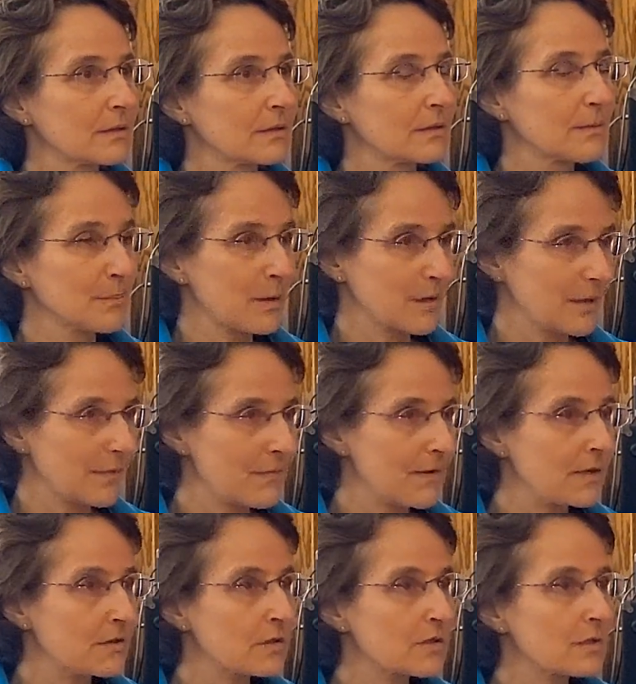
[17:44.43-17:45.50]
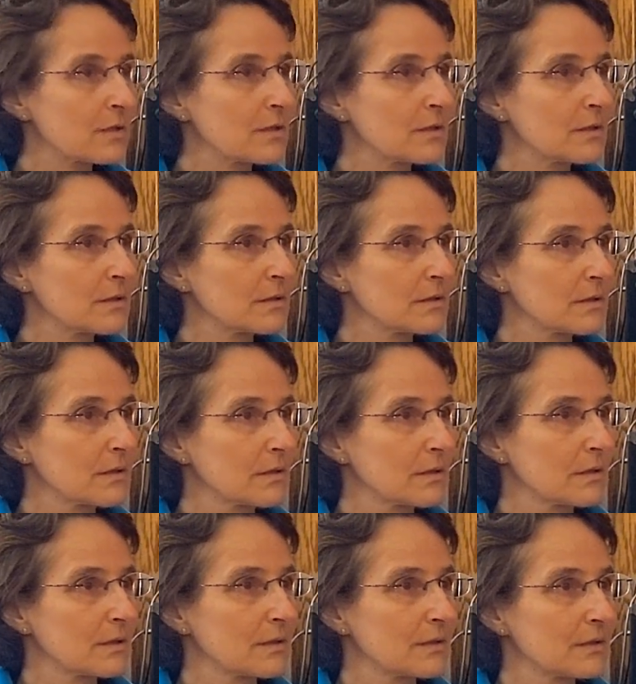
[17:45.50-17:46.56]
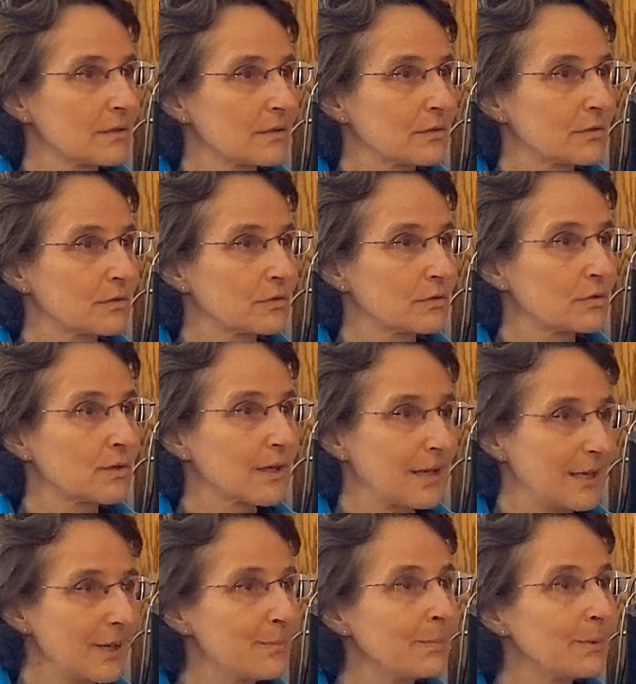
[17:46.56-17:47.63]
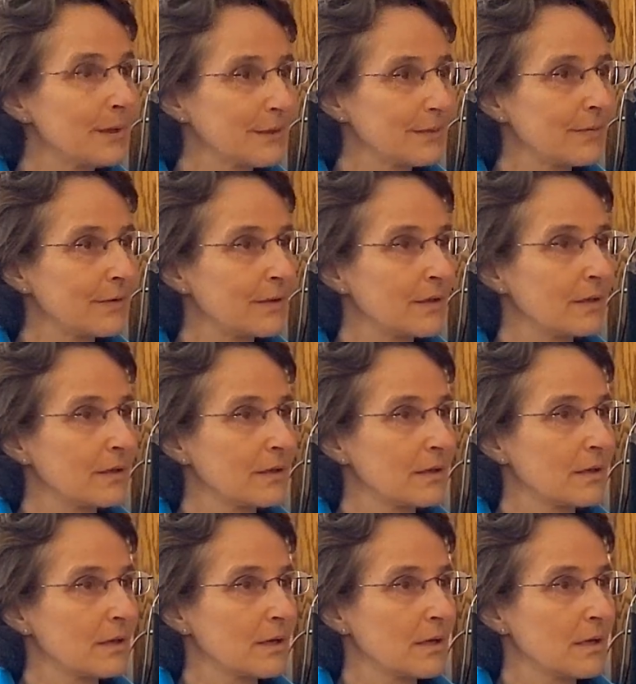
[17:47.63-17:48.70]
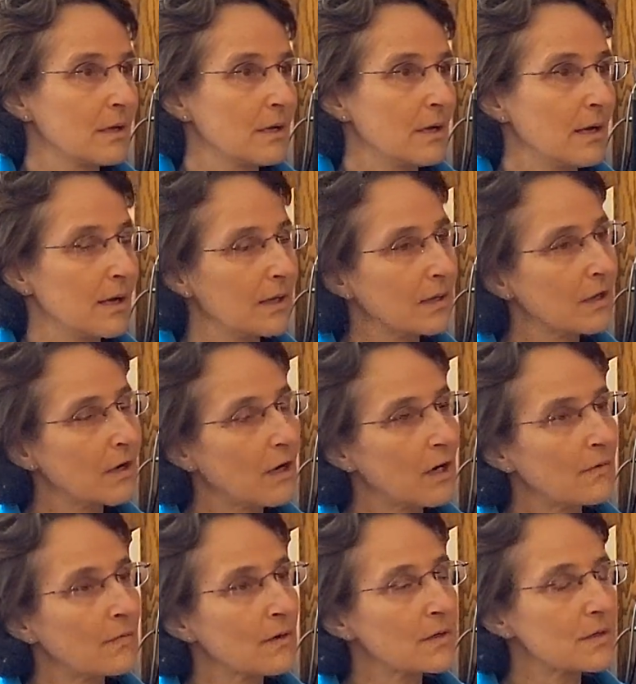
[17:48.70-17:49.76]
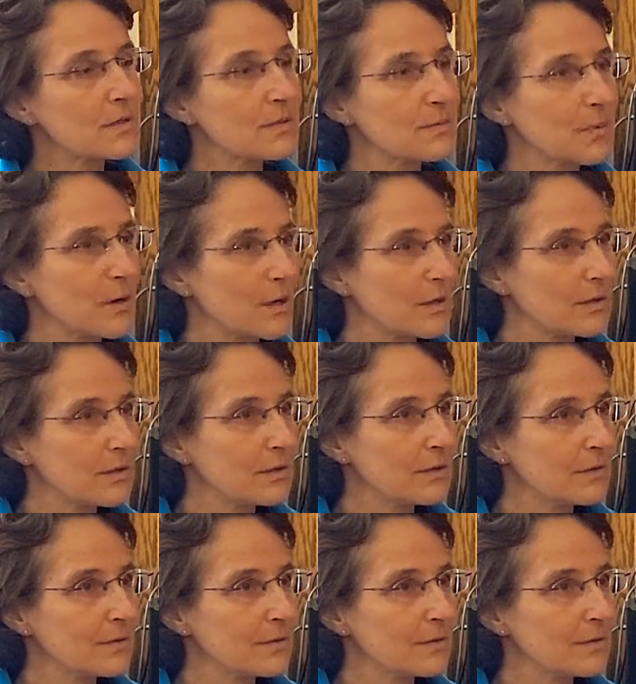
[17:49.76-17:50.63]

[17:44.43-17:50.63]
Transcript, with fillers: the motivation to keep living. And God was the one